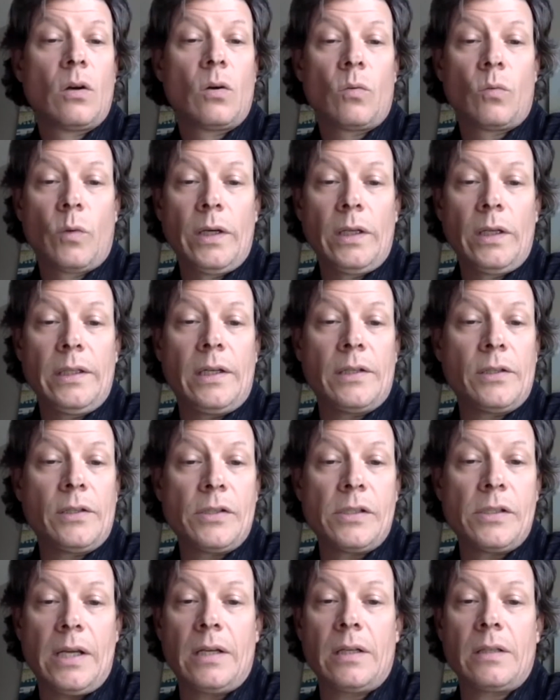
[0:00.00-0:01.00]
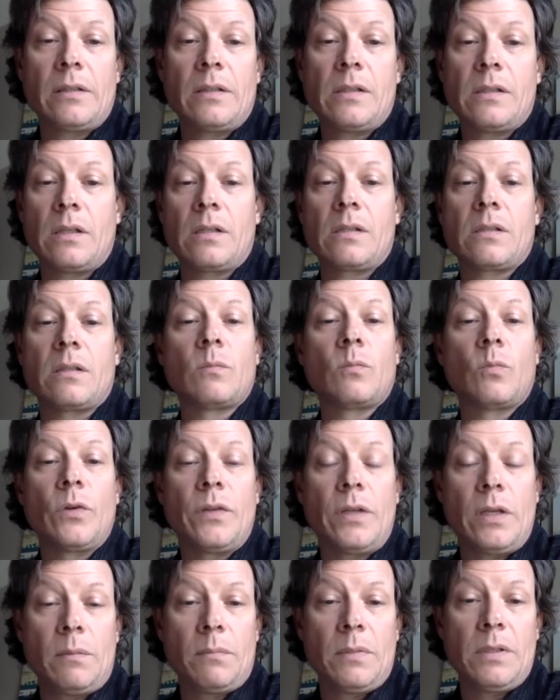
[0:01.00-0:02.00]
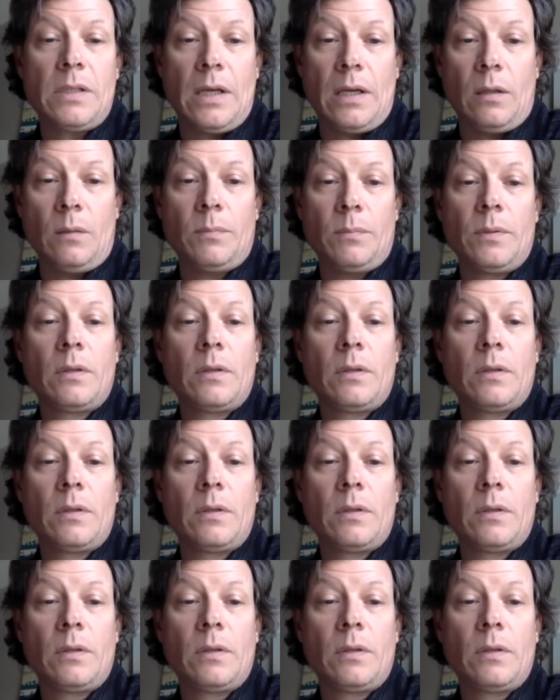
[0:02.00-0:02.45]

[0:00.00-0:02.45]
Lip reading: Really understanding the system with IMBA's help,